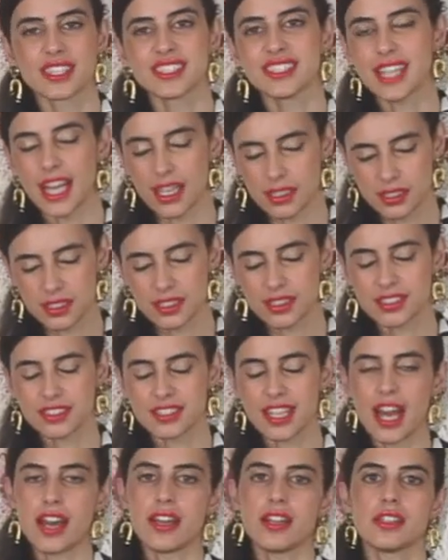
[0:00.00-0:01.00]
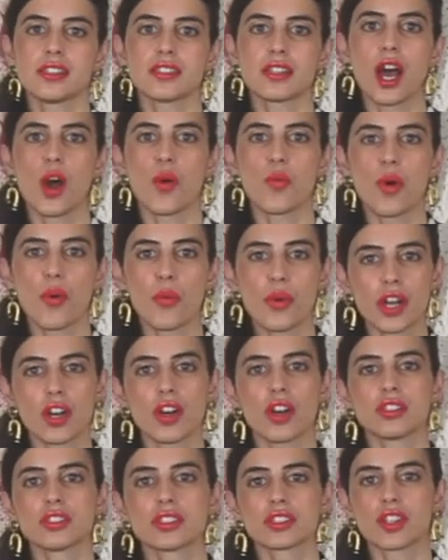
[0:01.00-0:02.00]
Yes, that is what we're
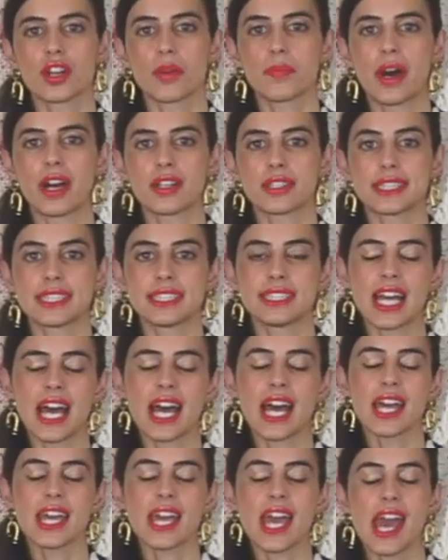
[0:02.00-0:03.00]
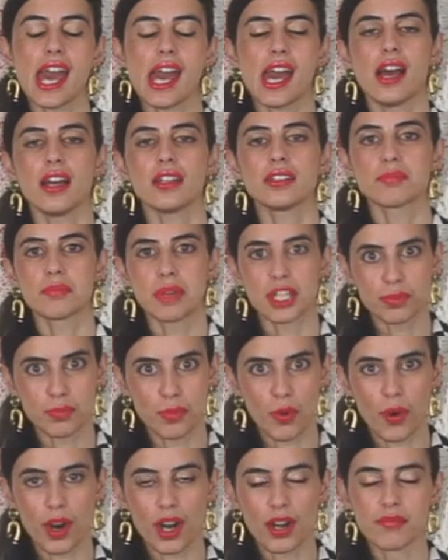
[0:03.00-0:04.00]
going to talk about today and much
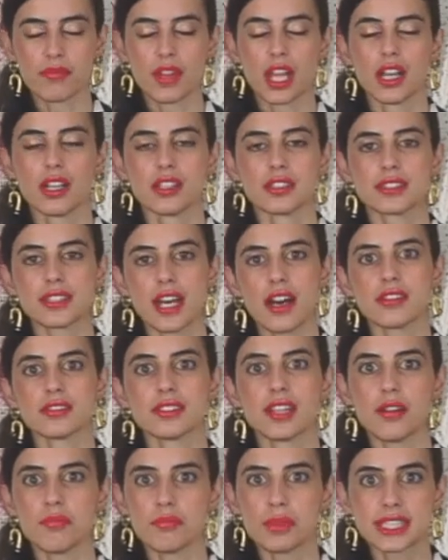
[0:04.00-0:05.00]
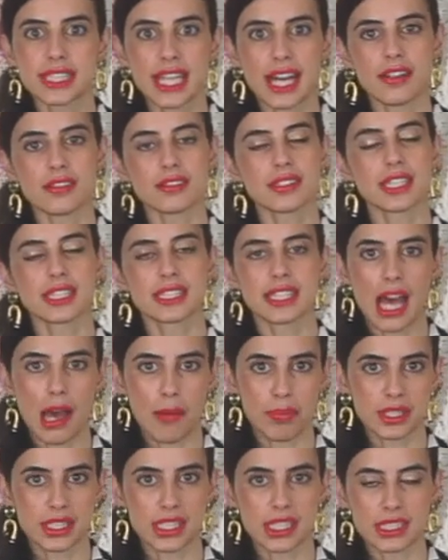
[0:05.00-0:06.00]
more. So don't miss out this
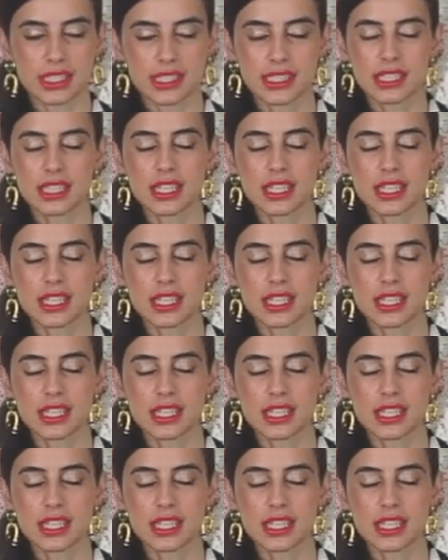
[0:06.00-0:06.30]
episode.